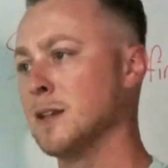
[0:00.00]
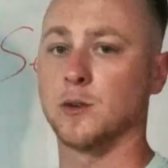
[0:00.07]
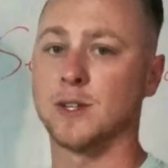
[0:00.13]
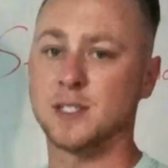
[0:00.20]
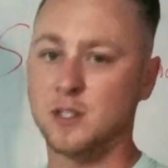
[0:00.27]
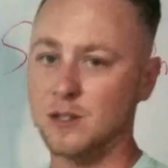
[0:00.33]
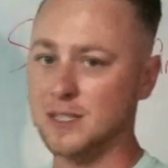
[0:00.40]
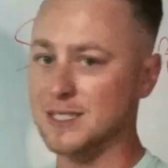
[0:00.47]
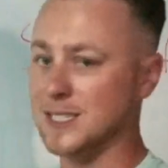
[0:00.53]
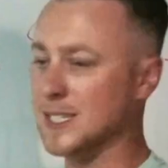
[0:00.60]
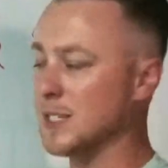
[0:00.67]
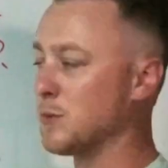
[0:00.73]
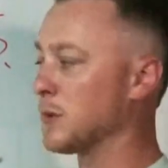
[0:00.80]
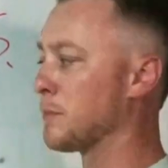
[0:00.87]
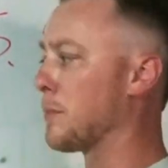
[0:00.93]
So as you can
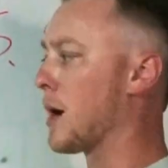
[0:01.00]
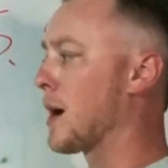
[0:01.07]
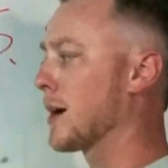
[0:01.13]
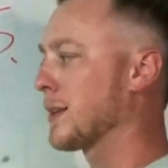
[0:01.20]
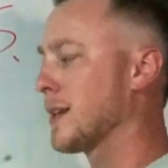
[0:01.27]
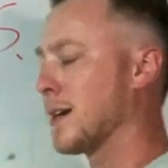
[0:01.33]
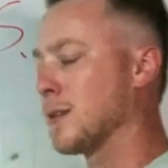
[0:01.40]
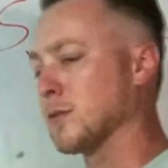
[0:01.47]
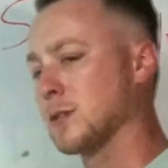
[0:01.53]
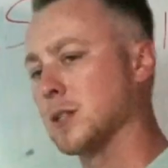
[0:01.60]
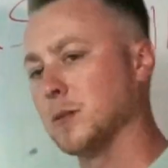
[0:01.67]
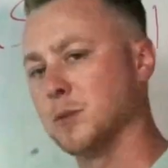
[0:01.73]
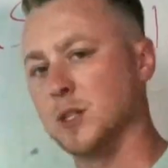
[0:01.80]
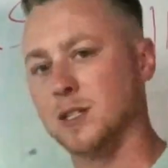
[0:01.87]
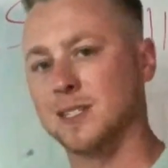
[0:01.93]
see, with buying the house
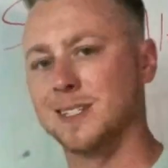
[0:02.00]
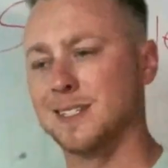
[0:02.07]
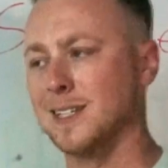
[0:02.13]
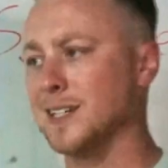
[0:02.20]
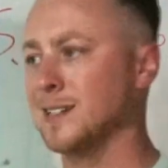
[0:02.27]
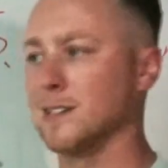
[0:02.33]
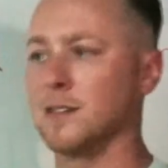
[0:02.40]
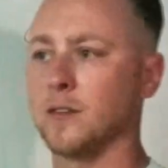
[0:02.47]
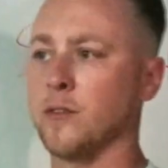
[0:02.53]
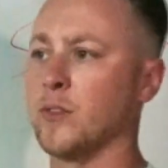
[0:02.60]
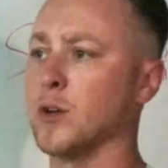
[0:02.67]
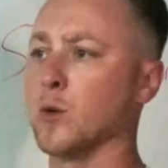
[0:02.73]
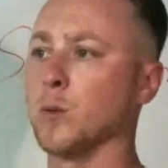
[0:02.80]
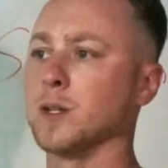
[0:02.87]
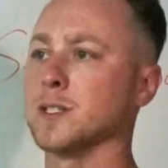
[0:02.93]
subject to debt,
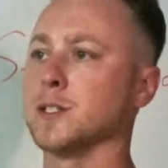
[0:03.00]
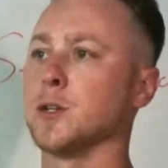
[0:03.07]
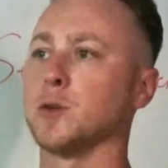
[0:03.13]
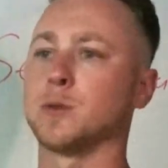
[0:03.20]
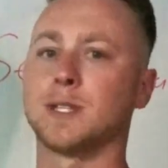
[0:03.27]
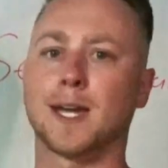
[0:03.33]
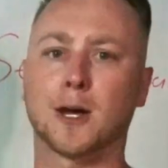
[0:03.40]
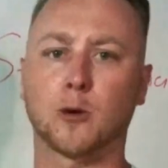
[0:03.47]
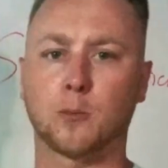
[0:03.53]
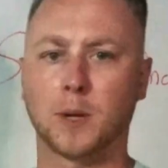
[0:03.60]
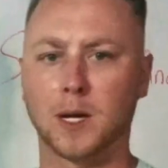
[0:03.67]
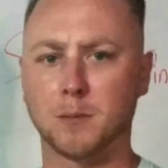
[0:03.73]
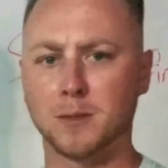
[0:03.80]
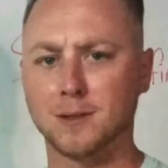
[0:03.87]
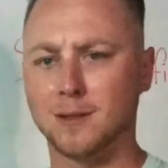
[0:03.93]
there was no down
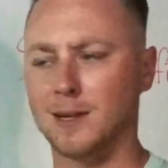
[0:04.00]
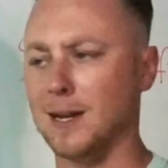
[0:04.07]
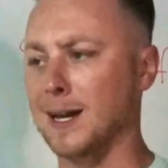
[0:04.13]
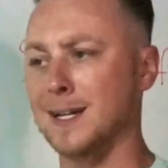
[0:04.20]
payment.